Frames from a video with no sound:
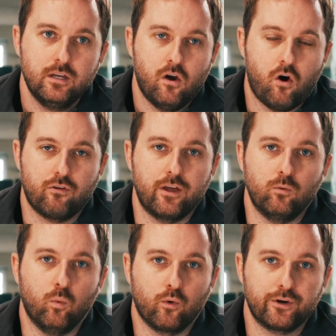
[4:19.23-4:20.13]
Are they
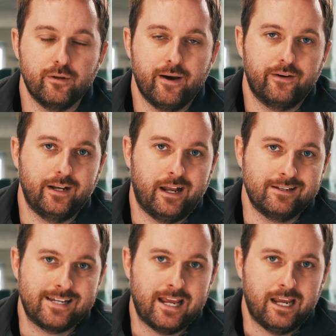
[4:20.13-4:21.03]
worried about it
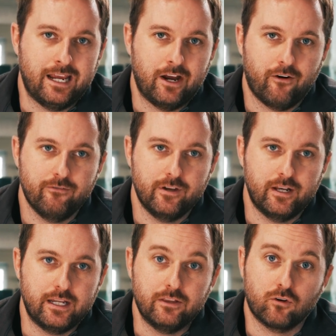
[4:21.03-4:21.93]
and taking care of
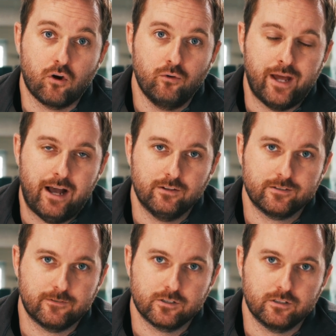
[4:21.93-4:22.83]
it in their own house
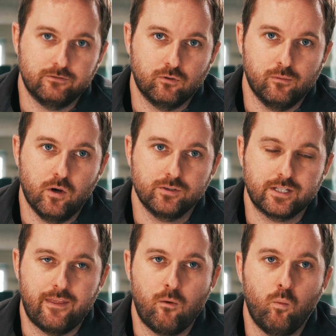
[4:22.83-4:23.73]
first and foremost?
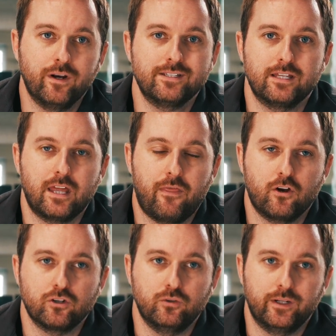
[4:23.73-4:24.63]
And then what is it that
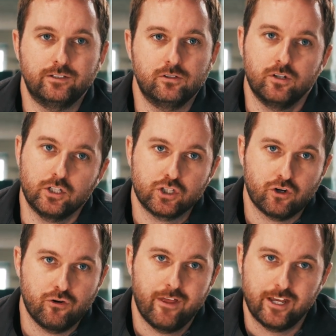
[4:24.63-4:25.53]
they're doing to
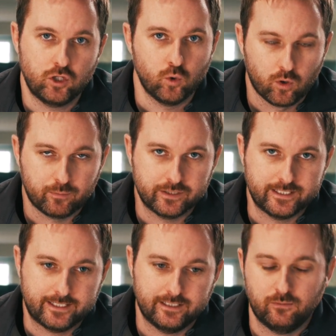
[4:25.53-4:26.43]
ensure that you're protected?